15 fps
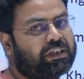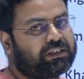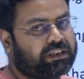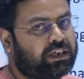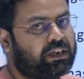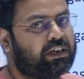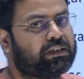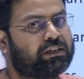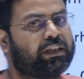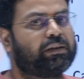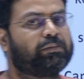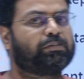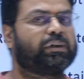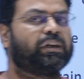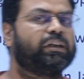the channel,
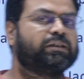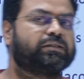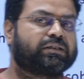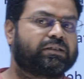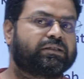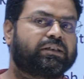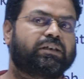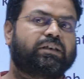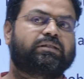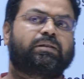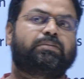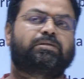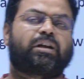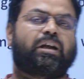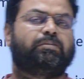then please consider
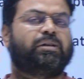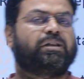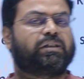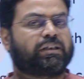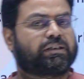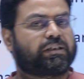subscribing the